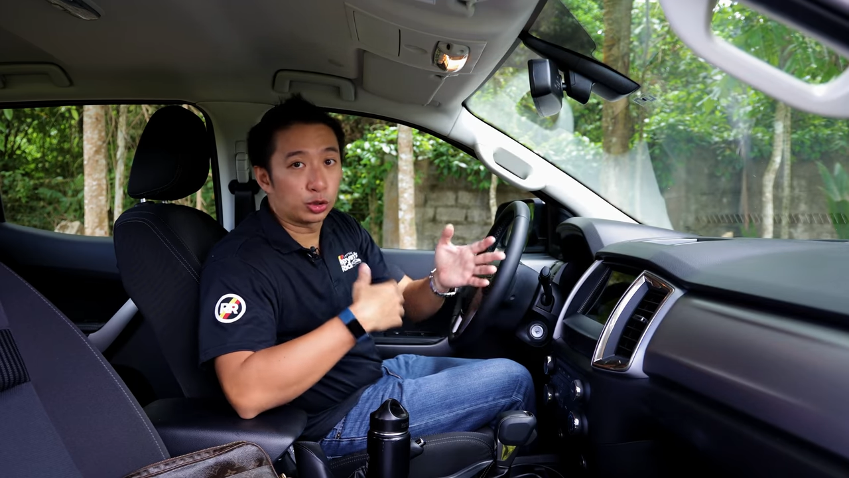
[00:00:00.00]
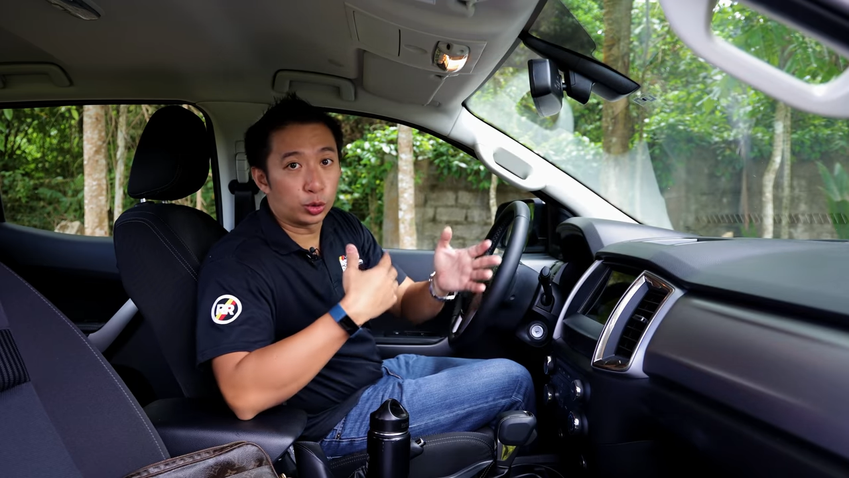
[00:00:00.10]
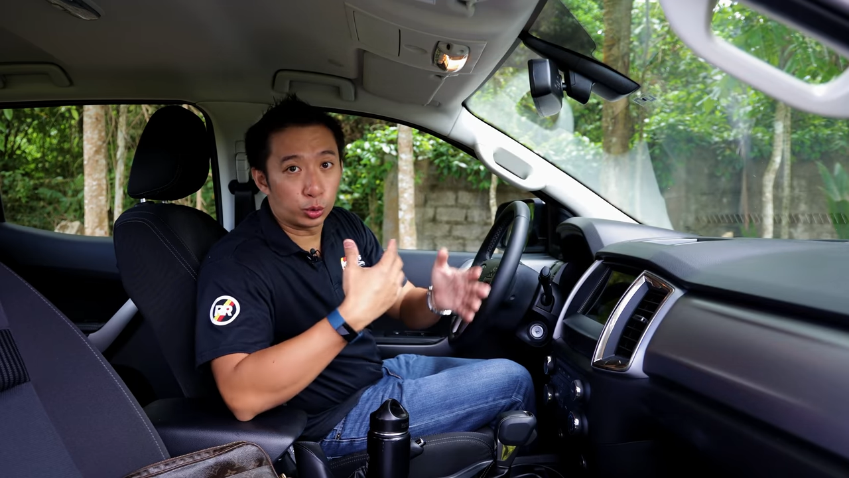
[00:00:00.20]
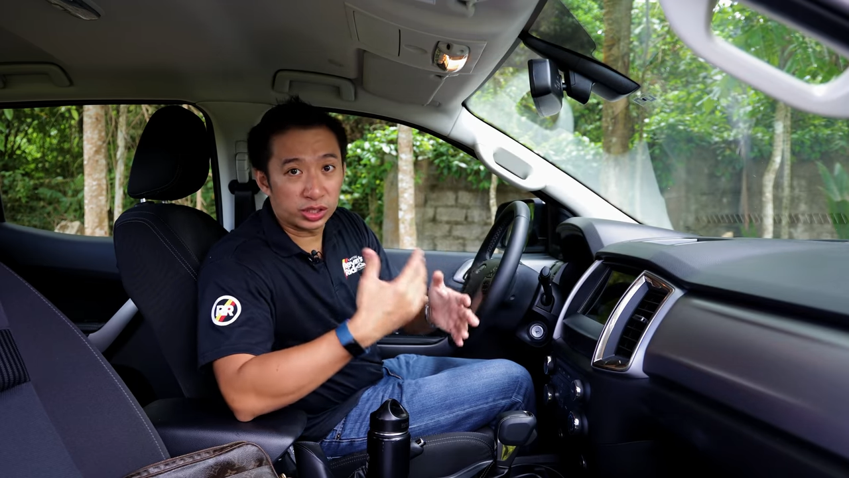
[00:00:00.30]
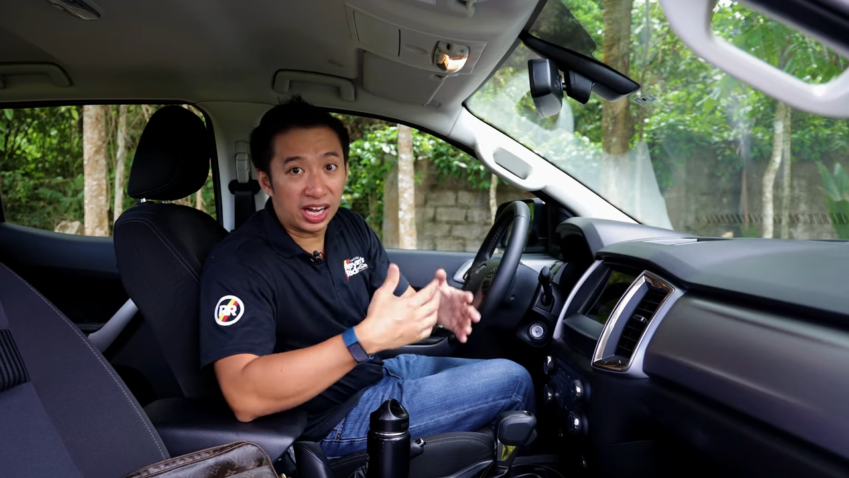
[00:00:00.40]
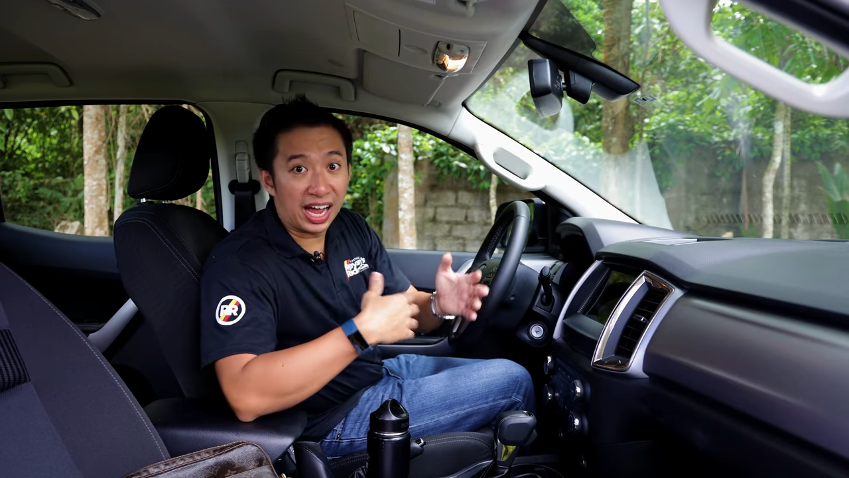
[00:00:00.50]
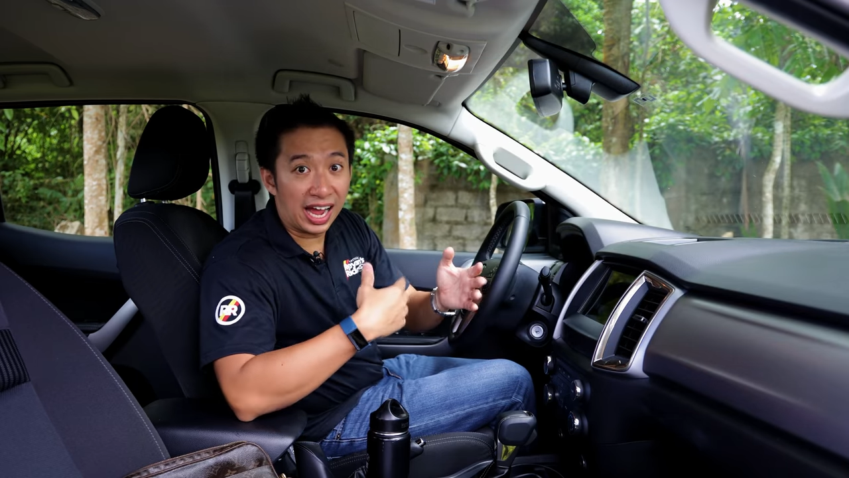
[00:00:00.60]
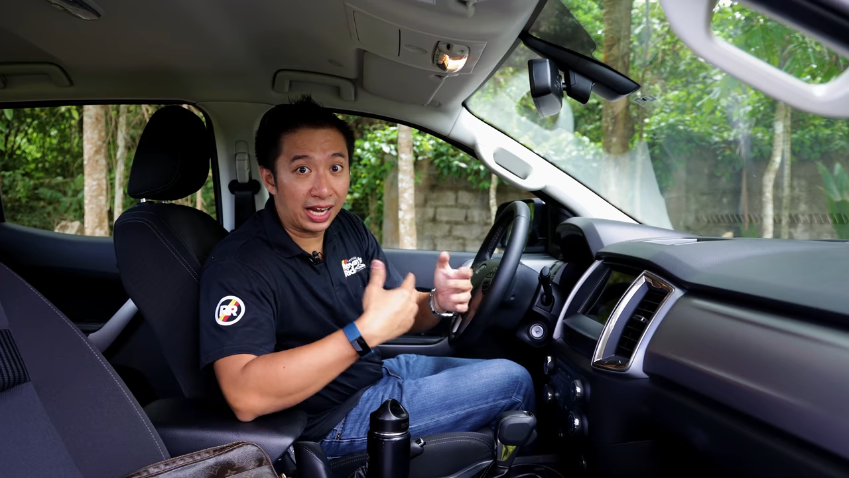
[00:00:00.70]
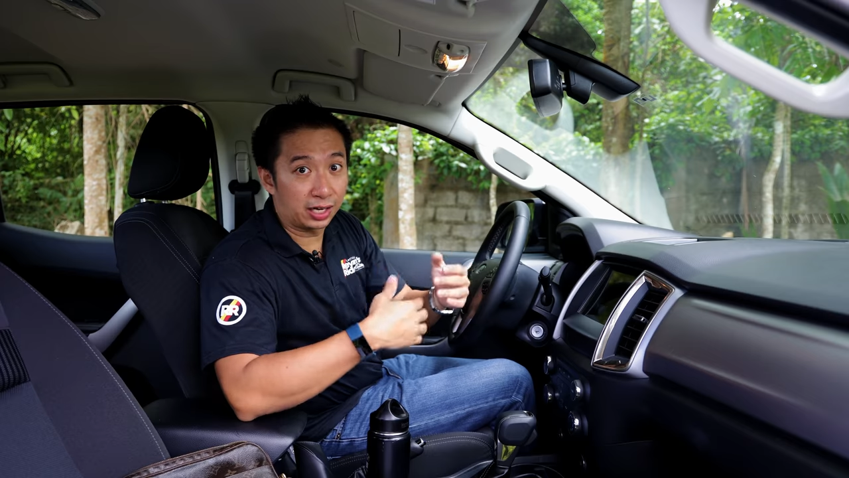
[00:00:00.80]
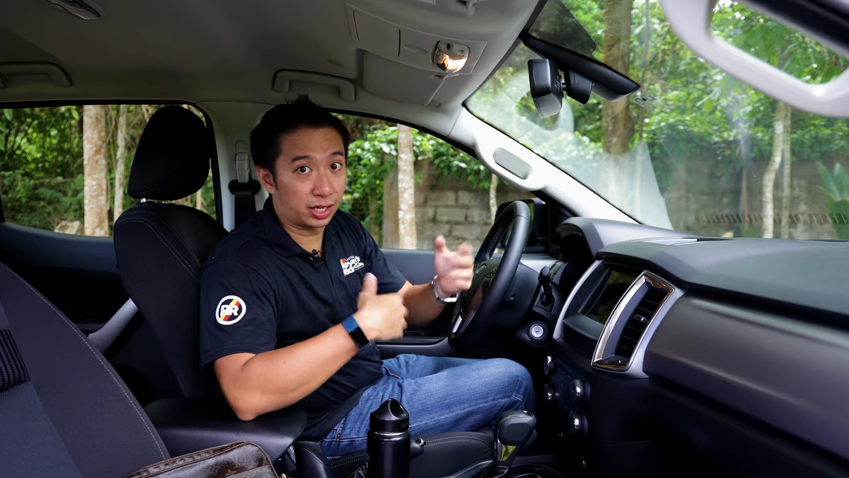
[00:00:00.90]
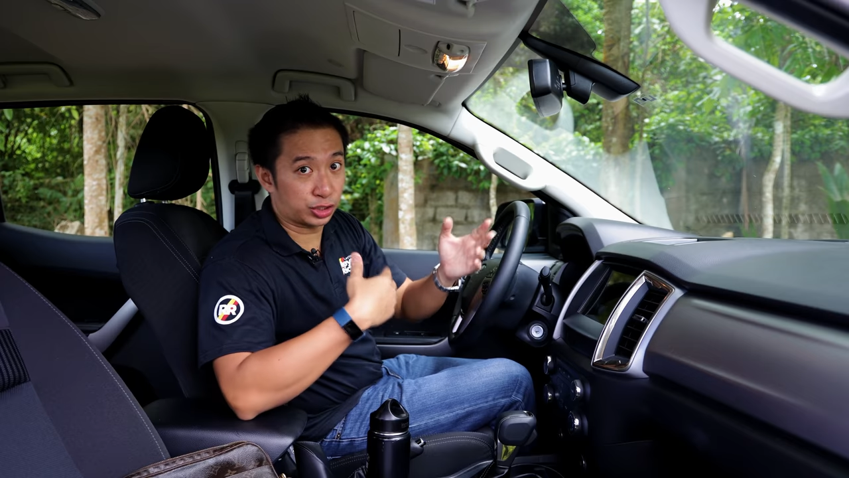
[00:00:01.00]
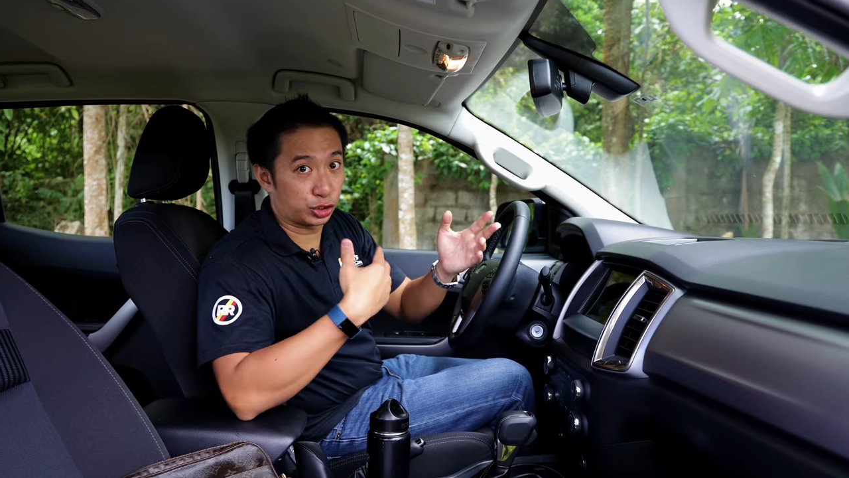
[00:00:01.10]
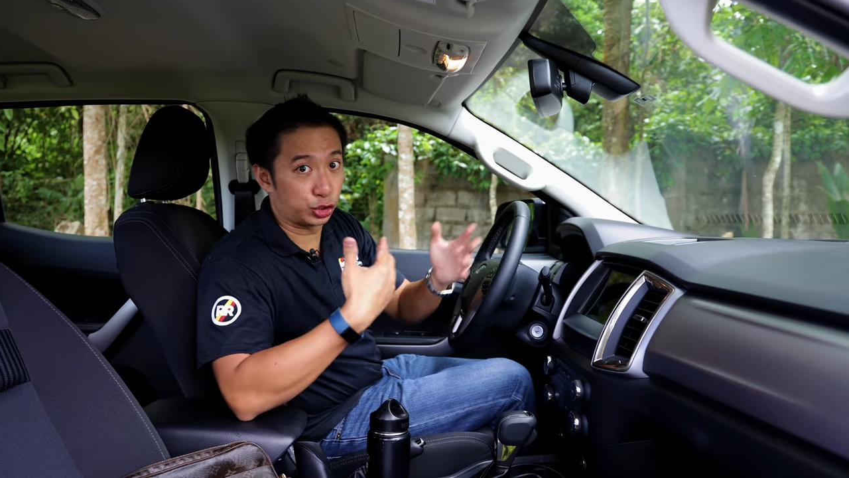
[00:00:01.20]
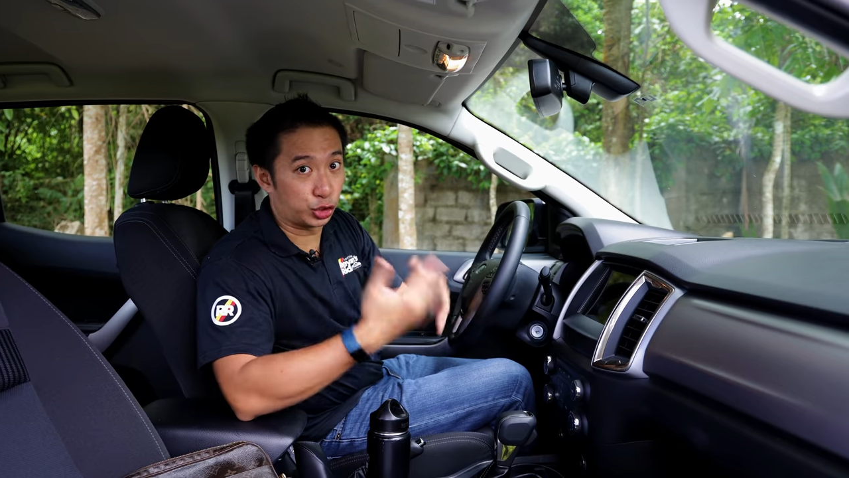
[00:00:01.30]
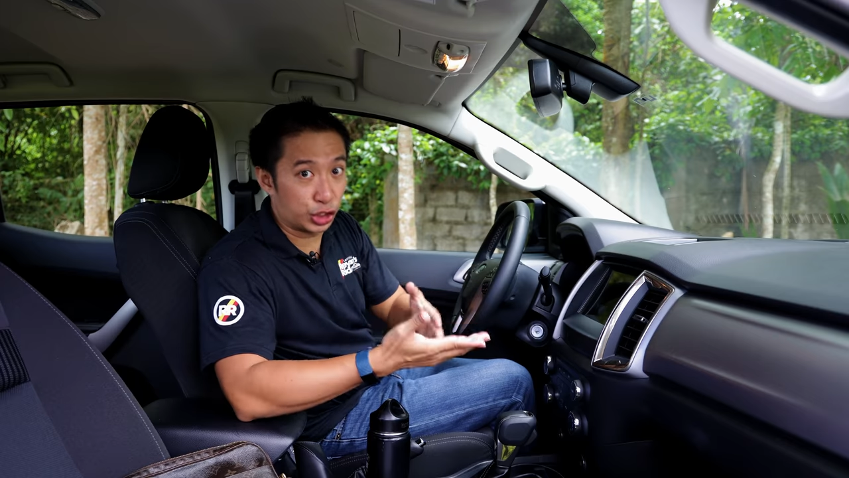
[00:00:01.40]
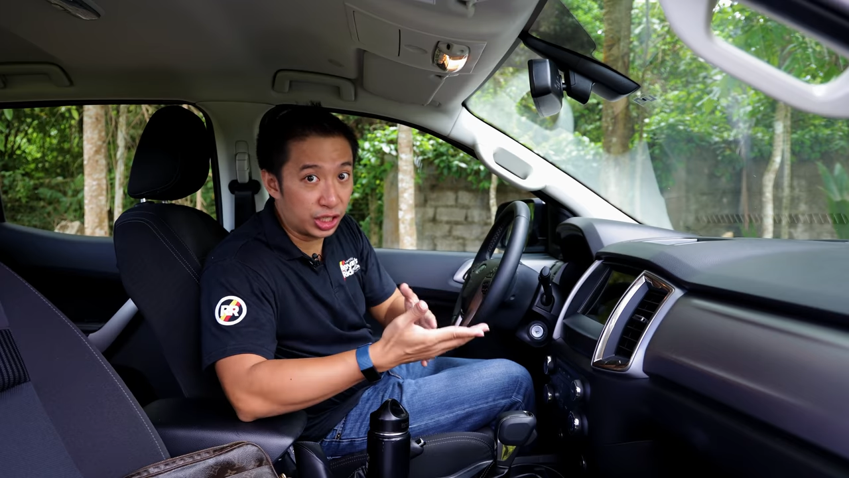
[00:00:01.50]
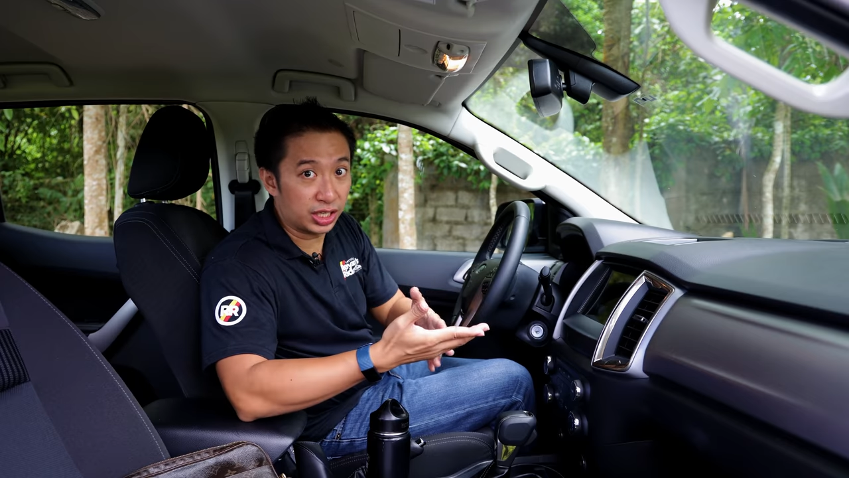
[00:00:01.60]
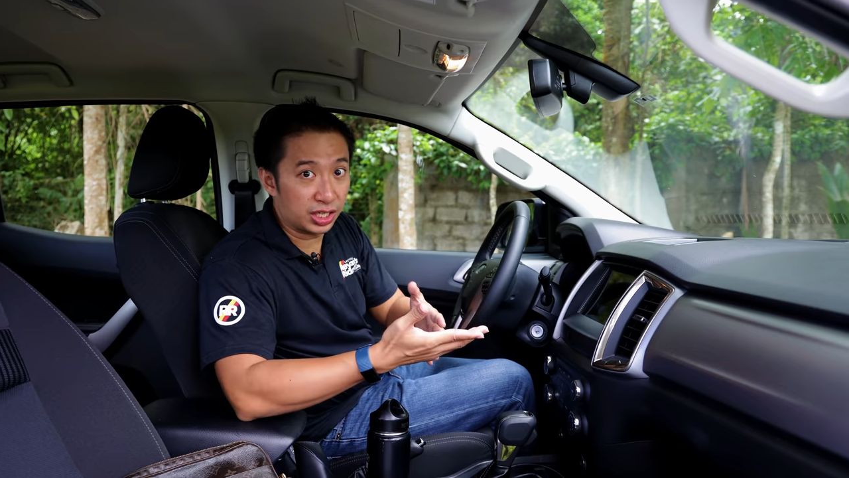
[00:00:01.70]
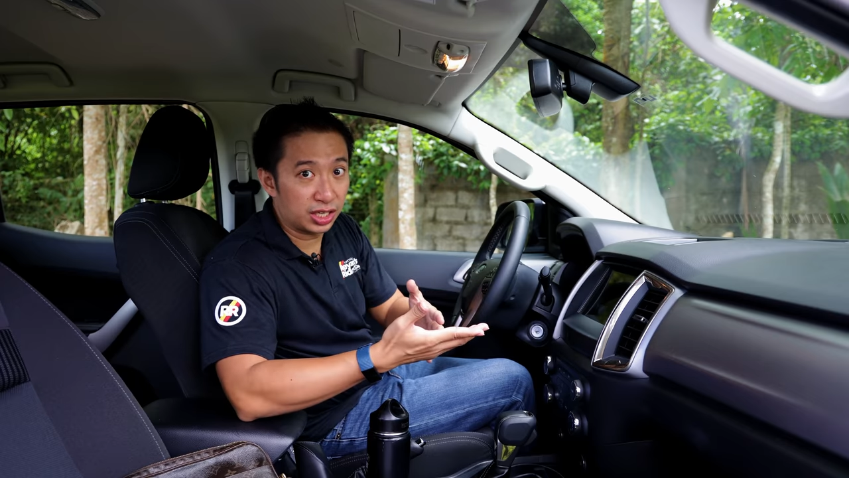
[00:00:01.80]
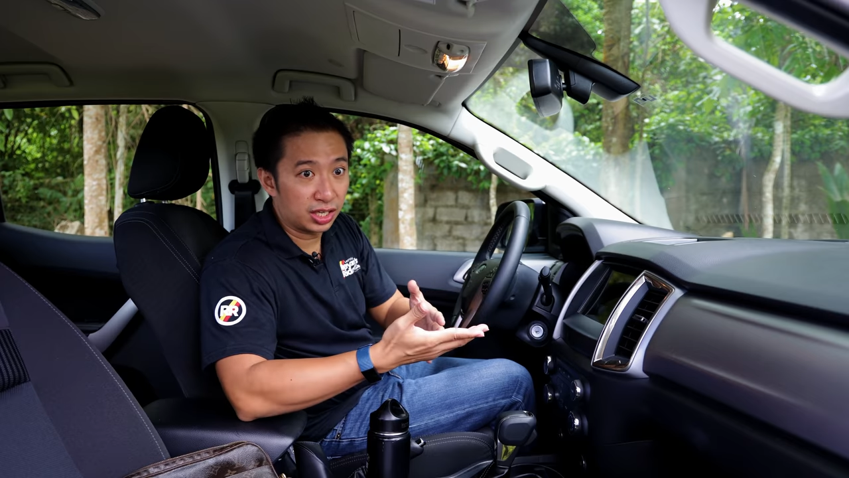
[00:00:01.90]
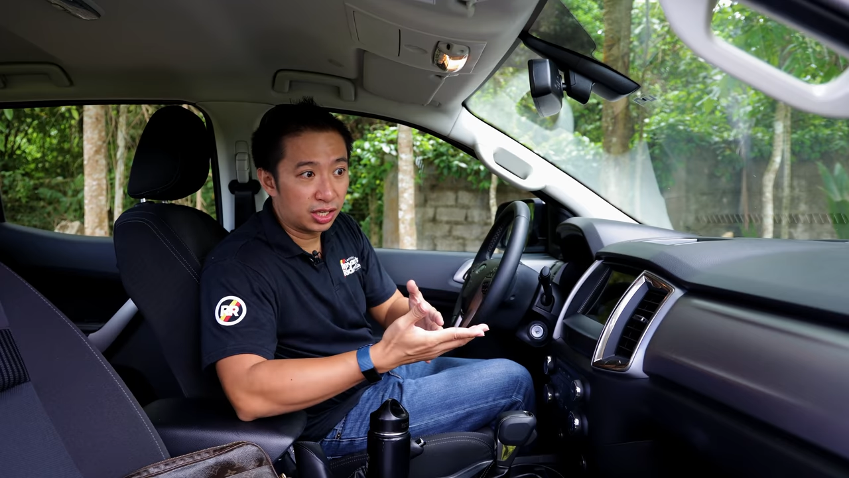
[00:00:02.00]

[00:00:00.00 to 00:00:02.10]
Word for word: Toyota Hilux G,